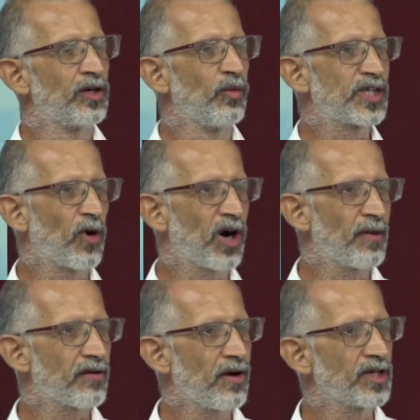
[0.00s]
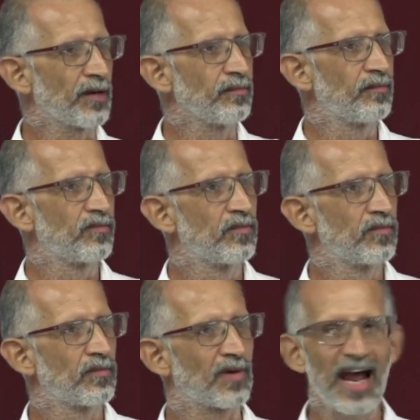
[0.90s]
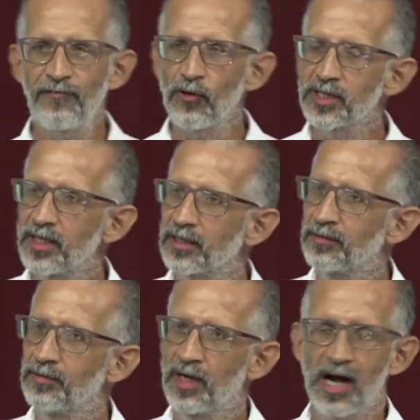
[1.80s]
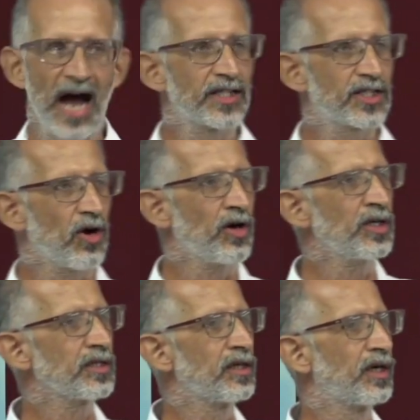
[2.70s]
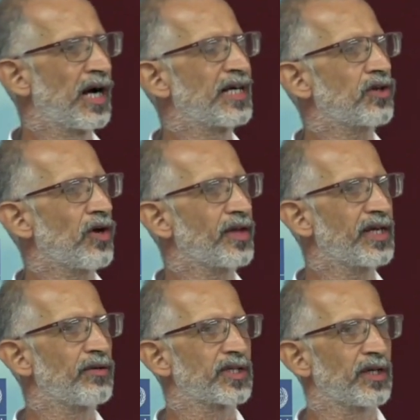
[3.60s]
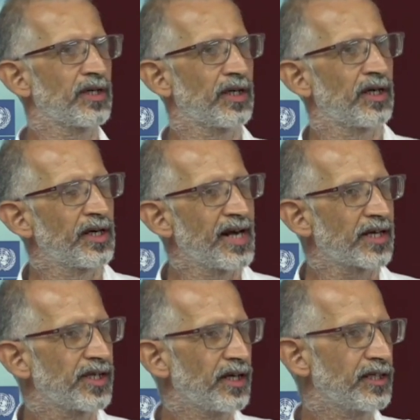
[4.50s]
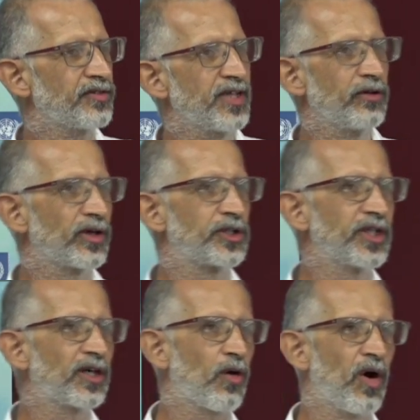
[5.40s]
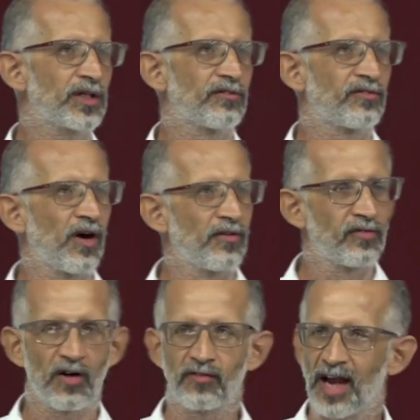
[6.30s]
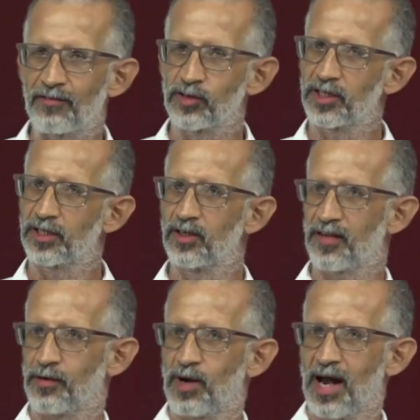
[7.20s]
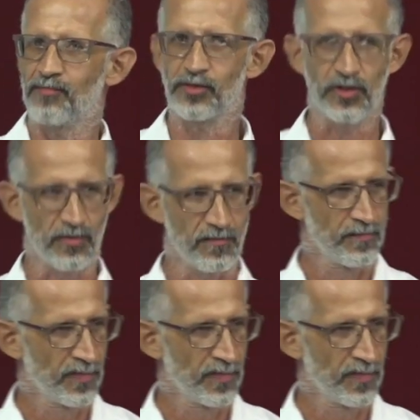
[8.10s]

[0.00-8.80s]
We spoke about Roundup. Glyphosate. I saw that there was an executive saying you can drink a quart of glyphosate and nothing will happen to you.